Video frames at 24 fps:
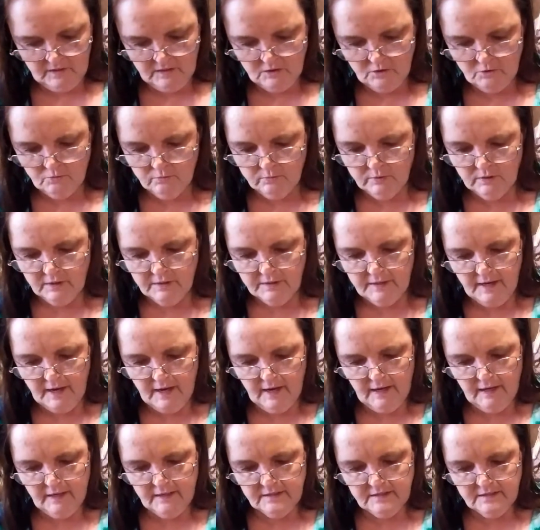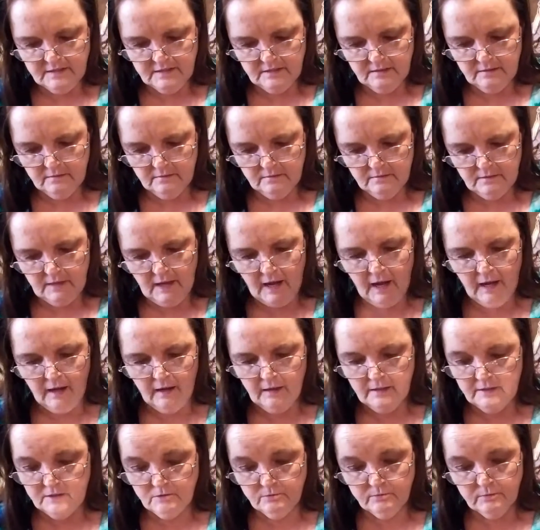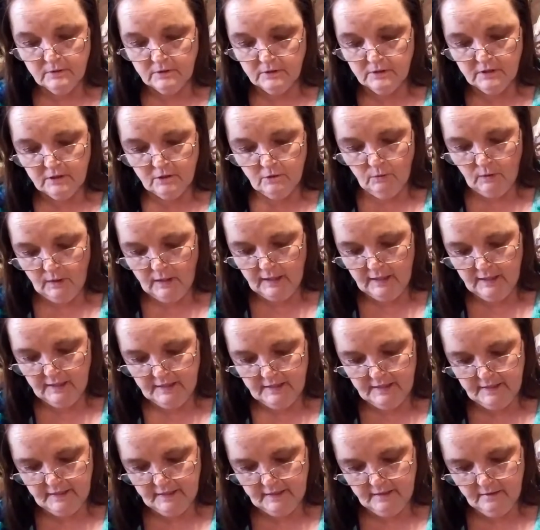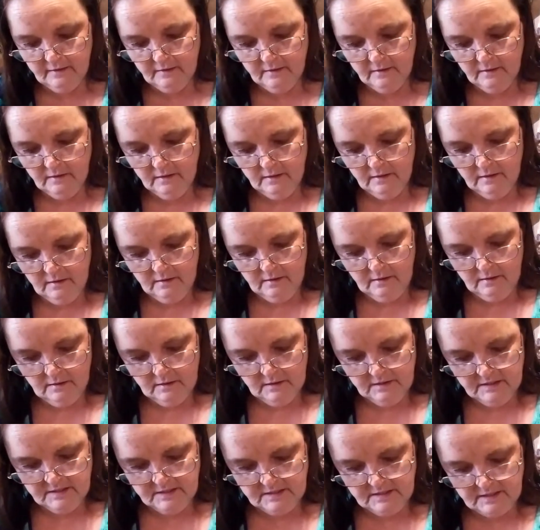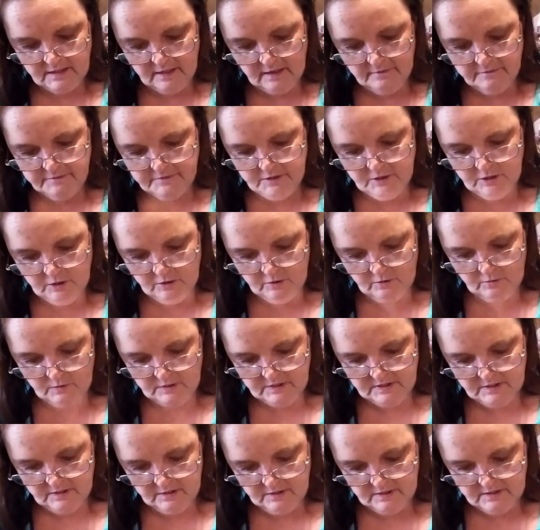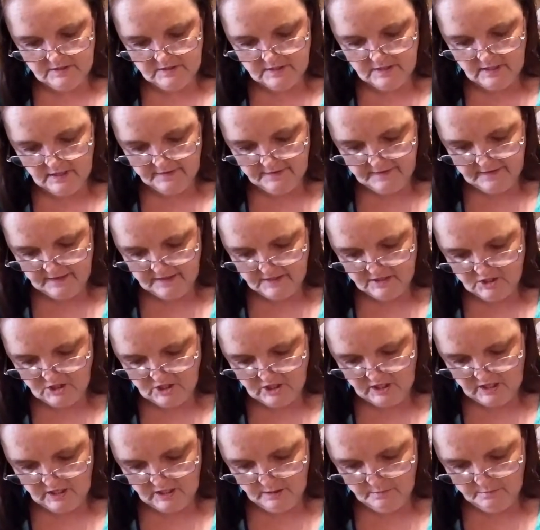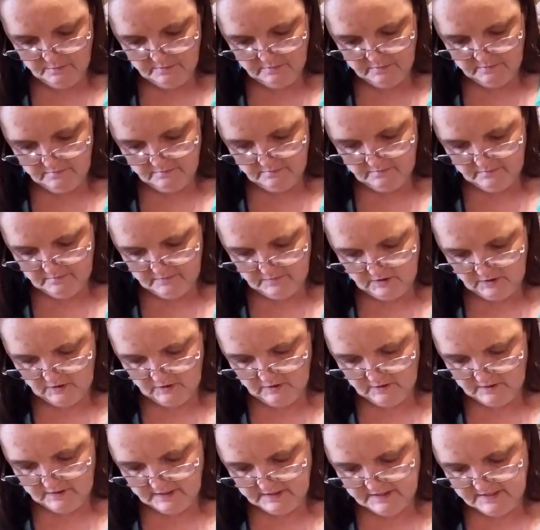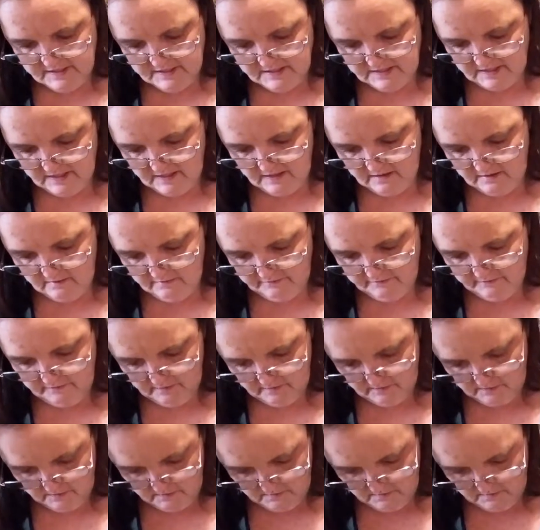It's real nice. It's real good quality stuff too. It's not that cheap looking stuff.